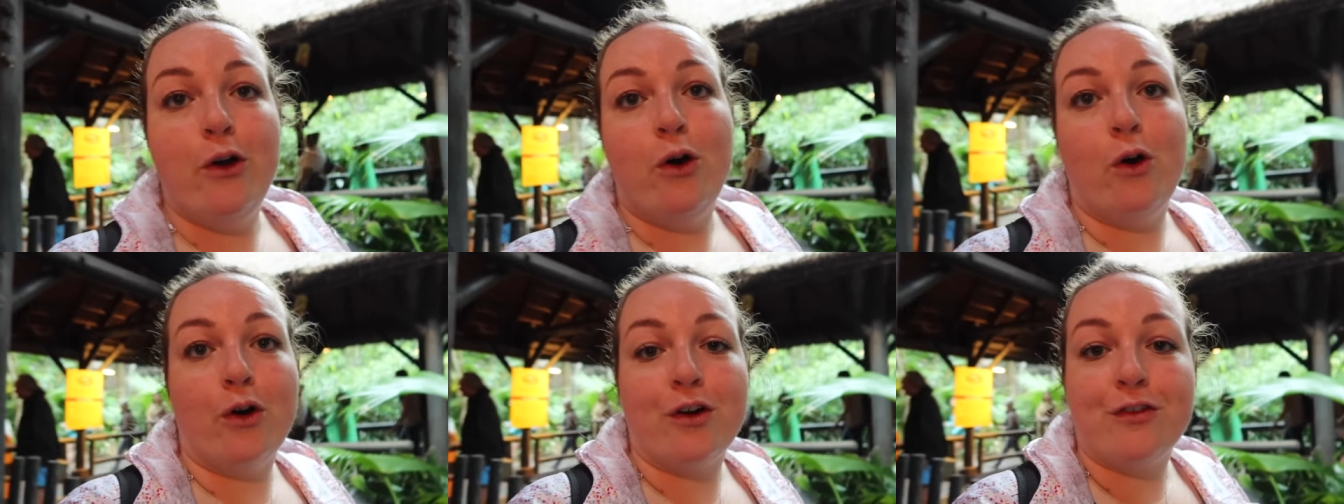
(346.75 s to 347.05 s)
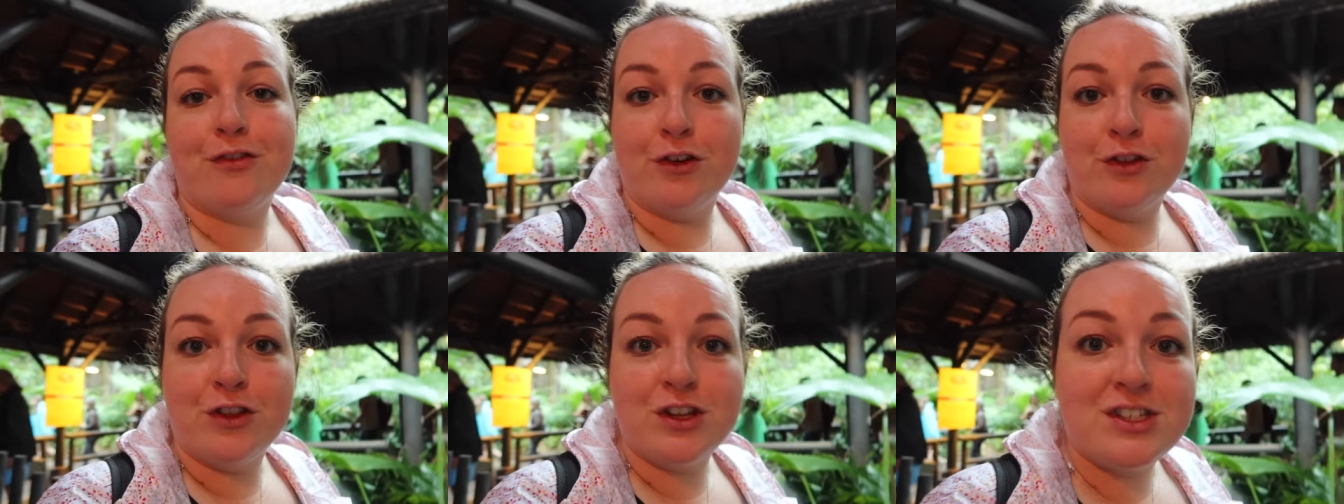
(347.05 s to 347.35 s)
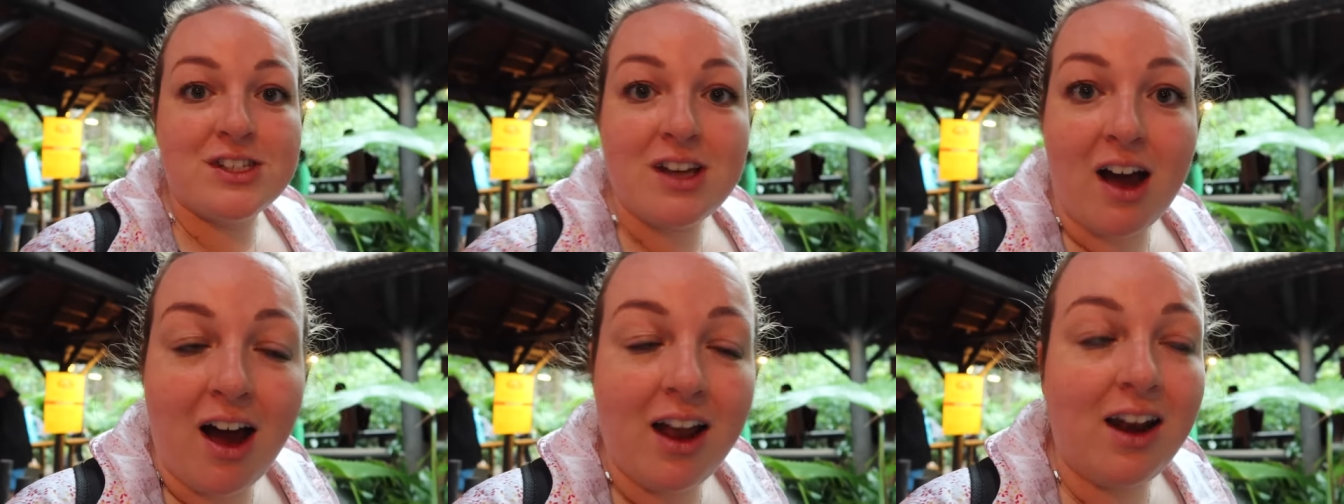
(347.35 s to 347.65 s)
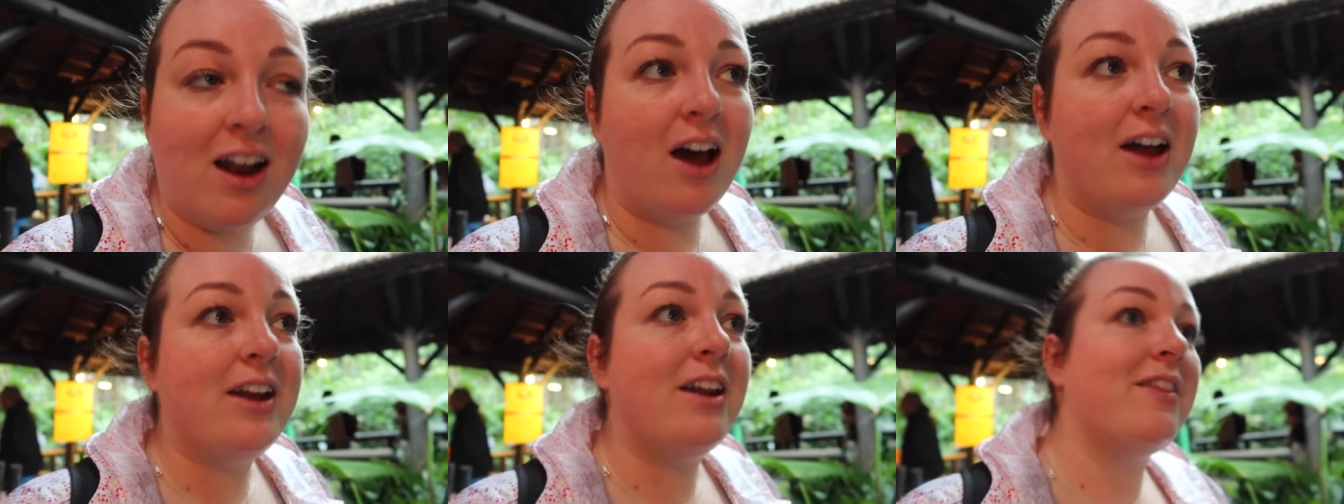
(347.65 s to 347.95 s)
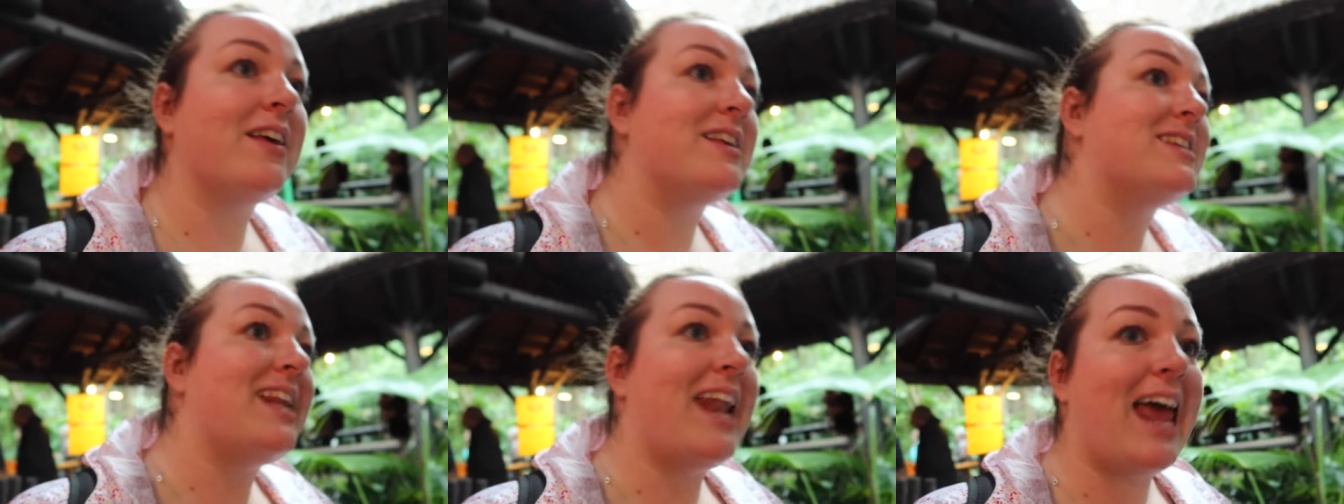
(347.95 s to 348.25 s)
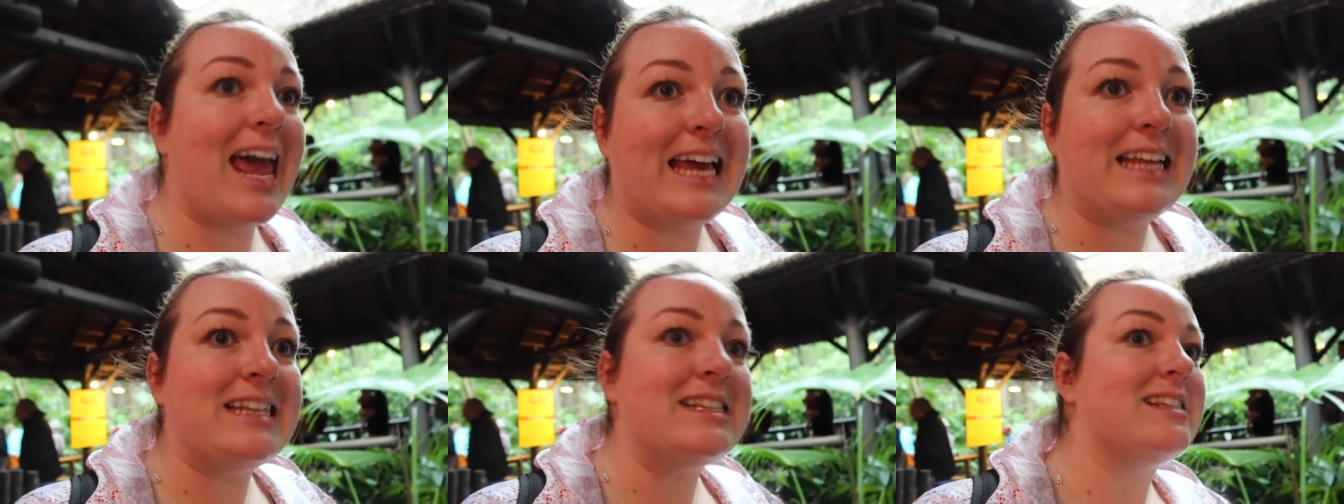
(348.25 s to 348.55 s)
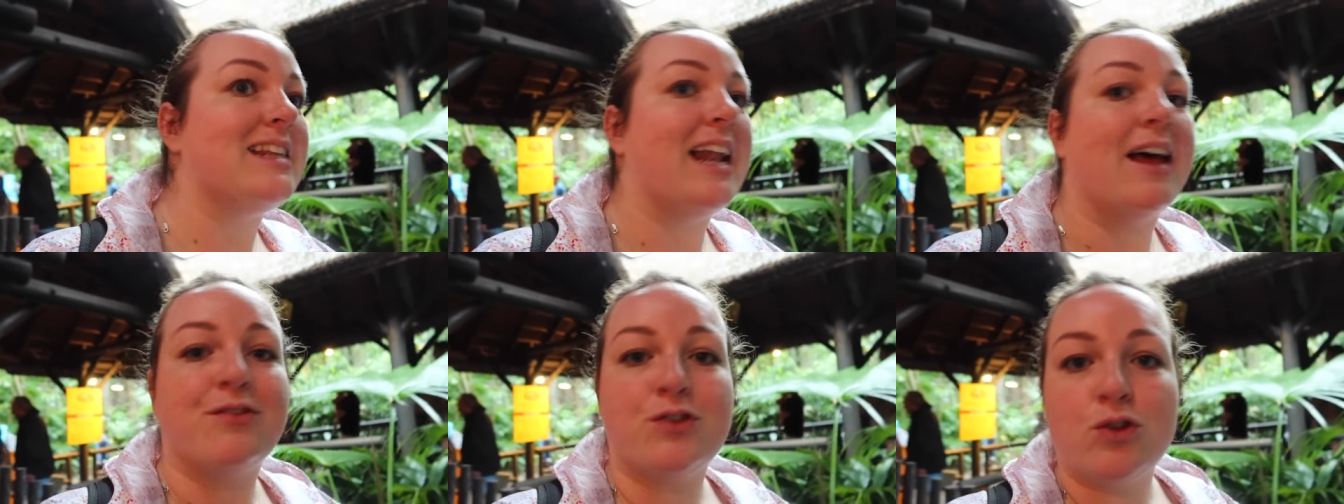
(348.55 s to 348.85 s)
or if on the Skyliner there's
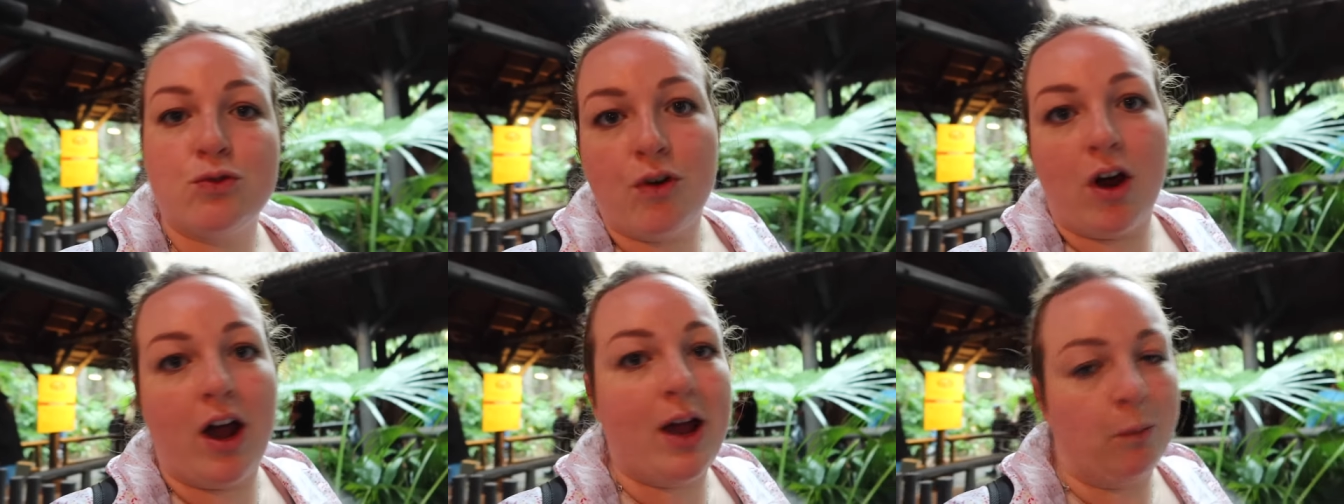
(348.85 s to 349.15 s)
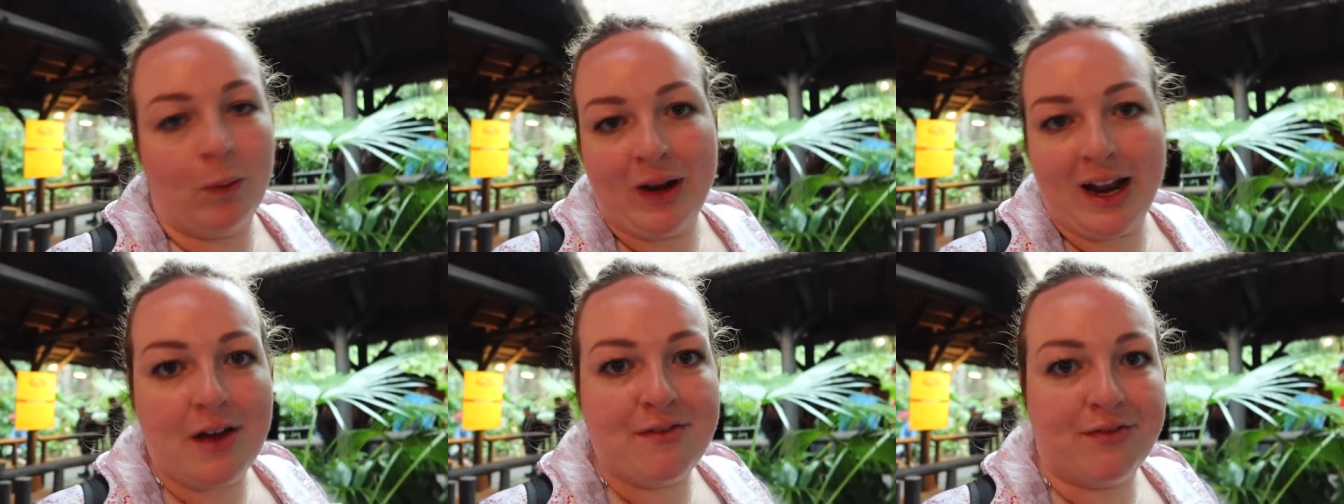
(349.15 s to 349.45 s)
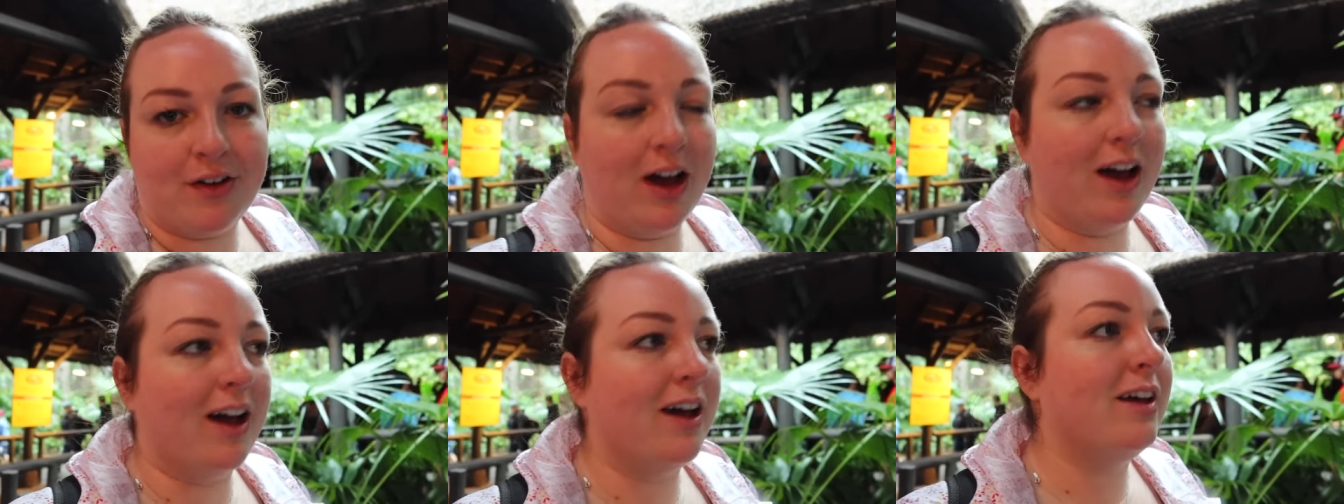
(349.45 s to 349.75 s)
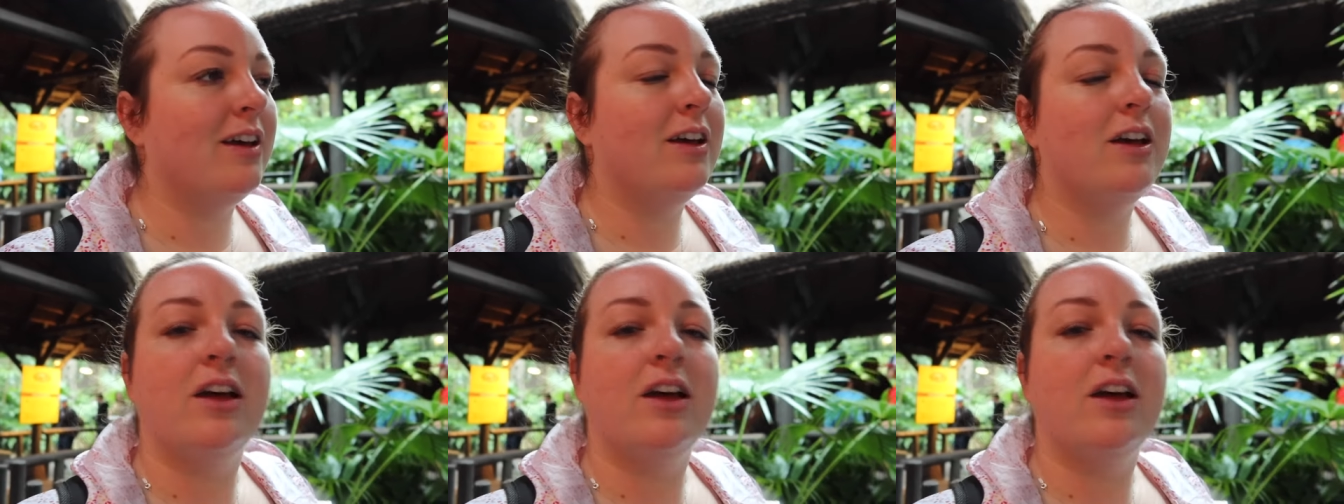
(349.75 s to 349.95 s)
lanes, left or right, whatever,